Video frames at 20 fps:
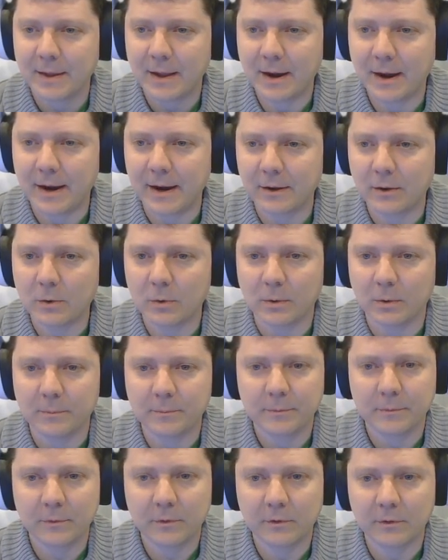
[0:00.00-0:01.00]
All right, cool.
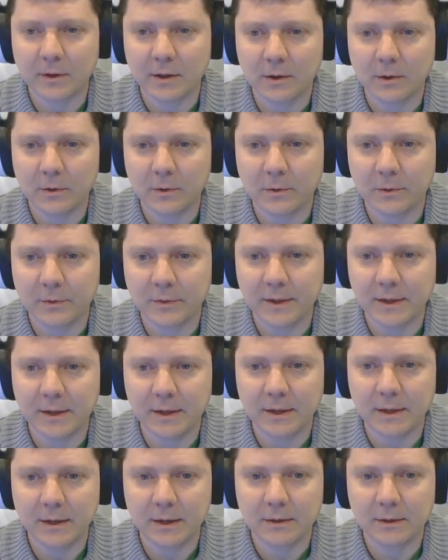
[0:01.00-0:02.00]
So
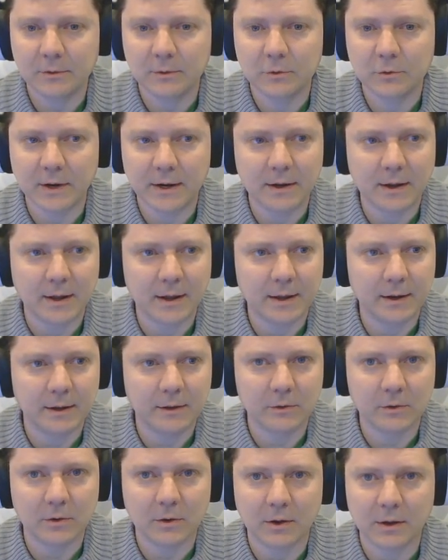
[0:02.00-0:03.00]
the Dreadnought
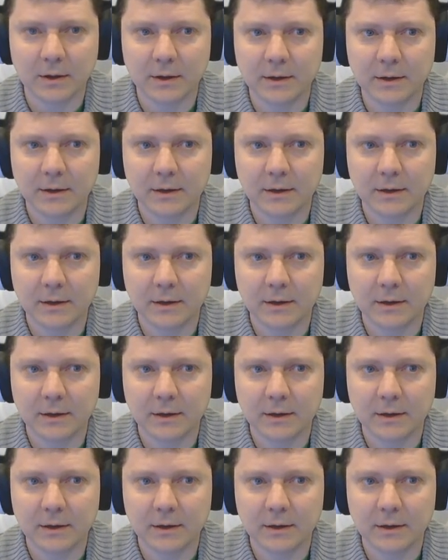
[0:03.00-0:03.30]
is gone.